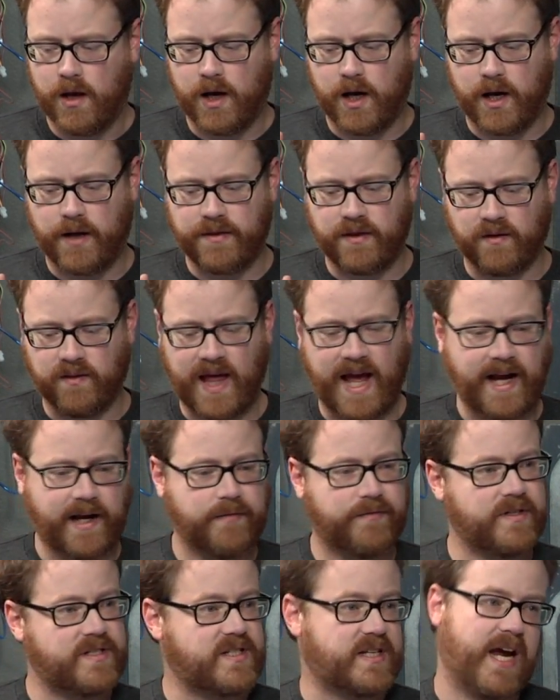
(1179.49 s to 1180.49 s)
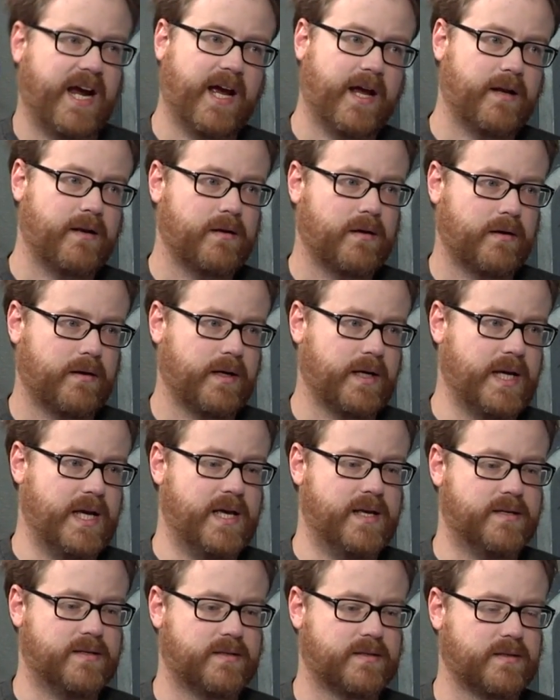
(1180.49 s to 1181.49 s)
Uh, the lack of a stand
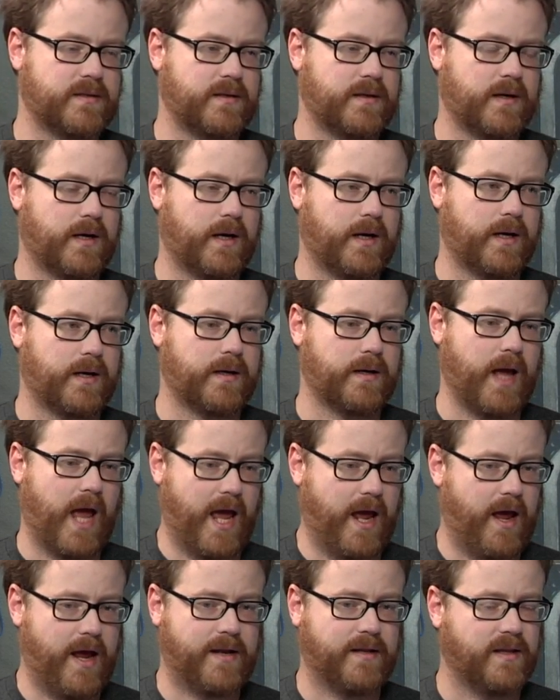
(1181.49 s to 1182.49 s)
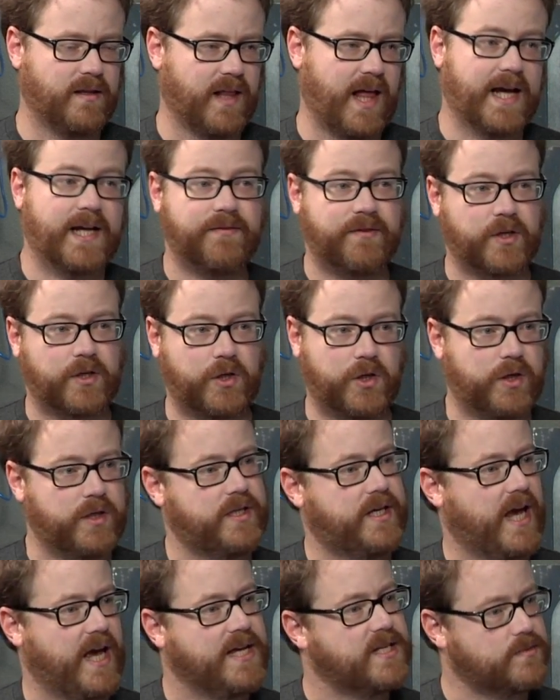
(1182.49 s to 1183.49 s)
is, uh, and the lack of a
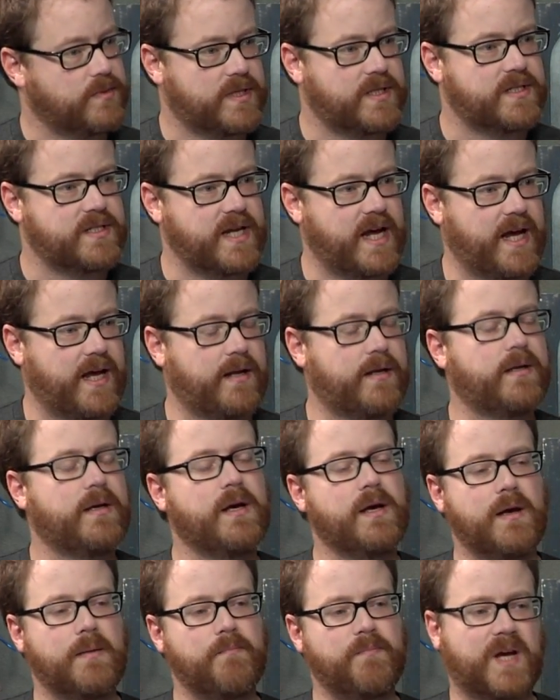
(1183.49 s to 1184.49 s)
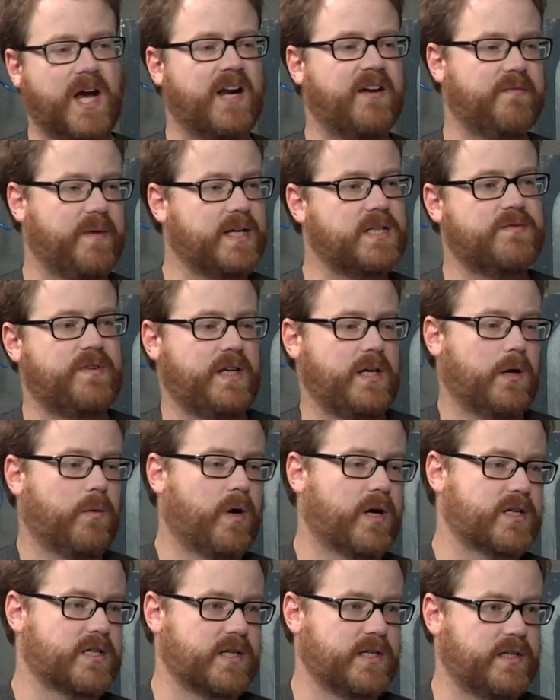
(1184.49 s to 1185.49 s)
good case with a stand, kind of makes video
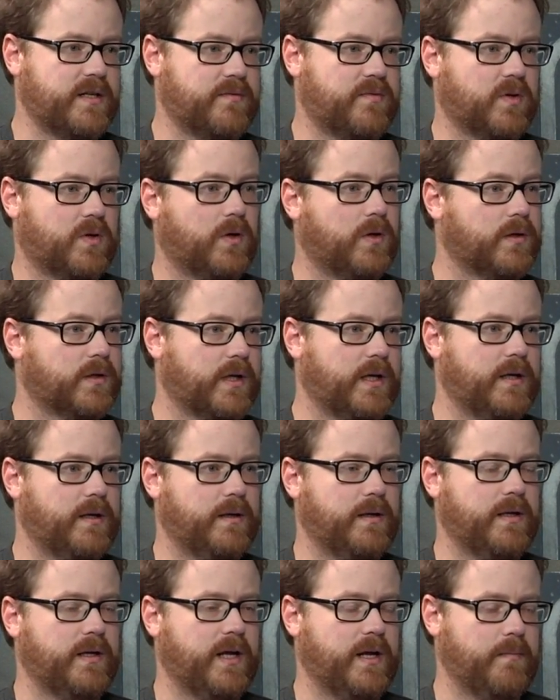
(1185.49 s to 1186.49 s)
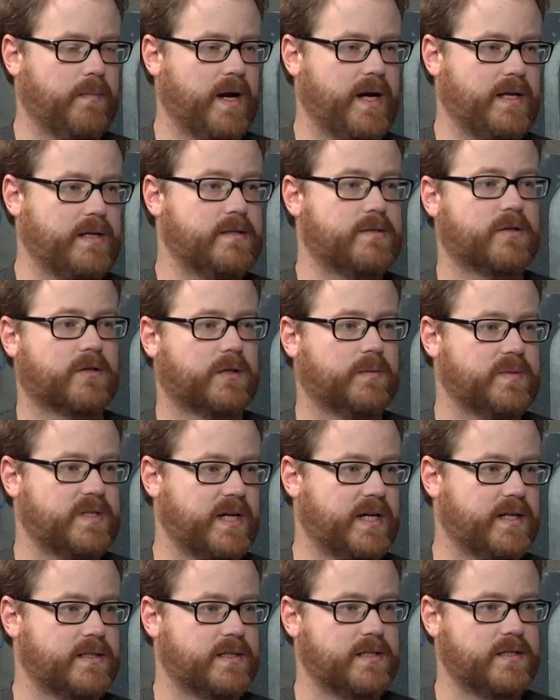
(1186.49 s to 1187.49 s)
watching difficult in in many
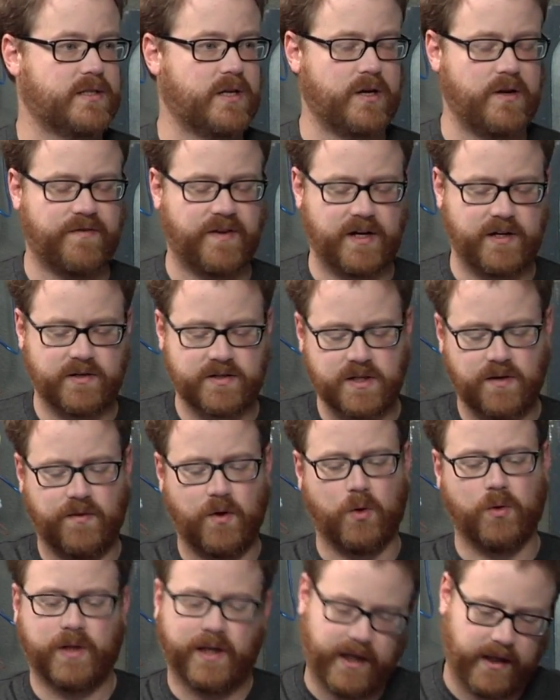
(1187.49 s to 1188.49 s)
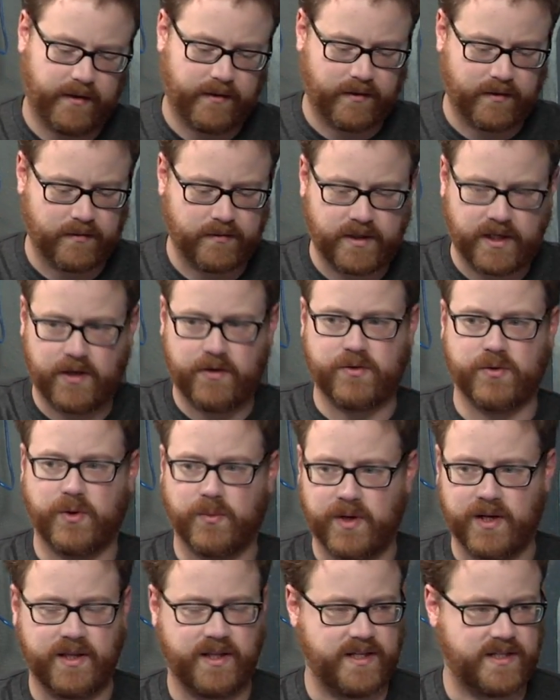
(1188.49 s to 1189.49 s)
circumstances. You know, you find yourself holding it, or you know, doing
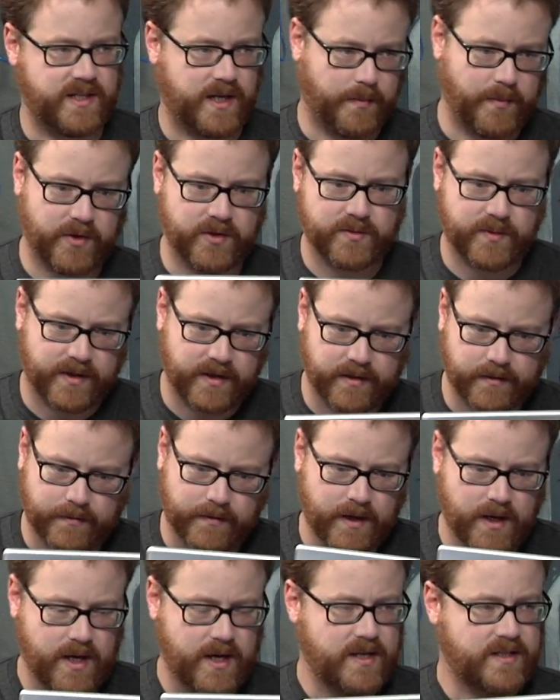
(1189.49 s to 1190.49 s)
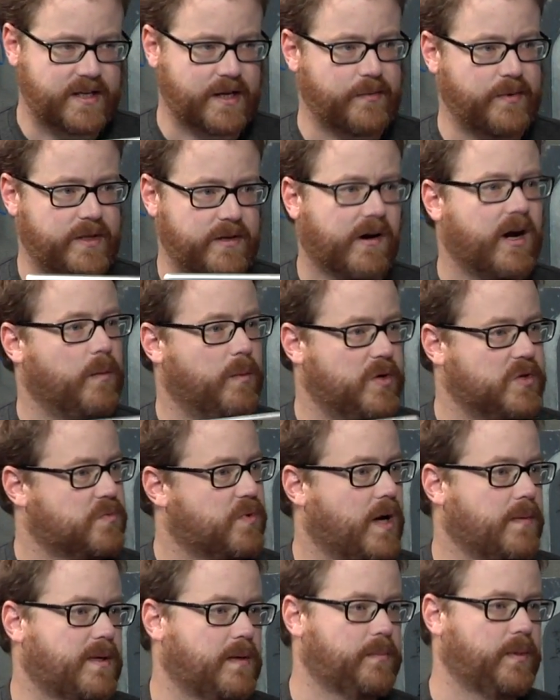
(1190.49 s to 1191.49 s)
one of these numbers where you're sitting with your elbows
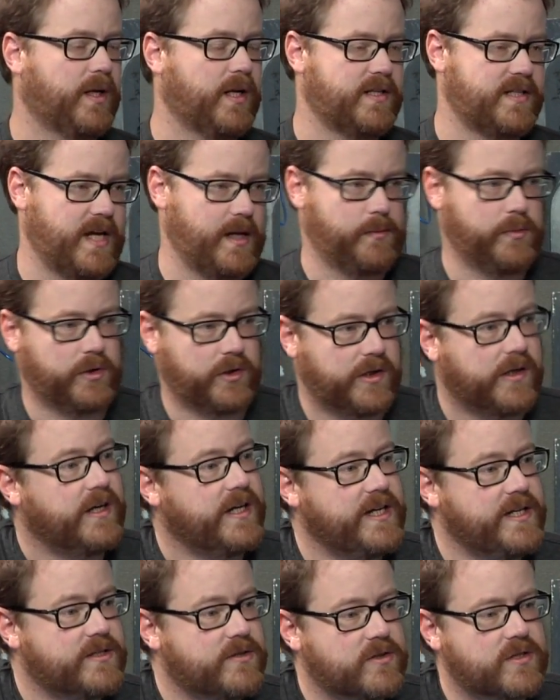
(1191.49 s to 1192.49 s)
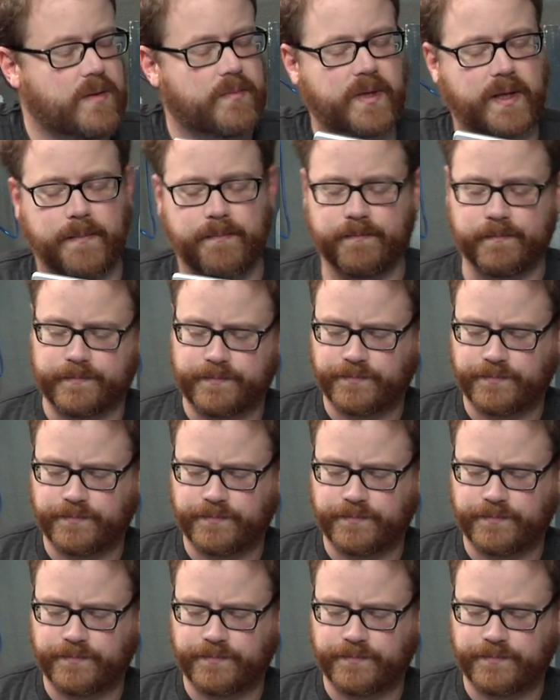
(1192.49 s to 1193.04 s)
propped up on a table or your knees or something.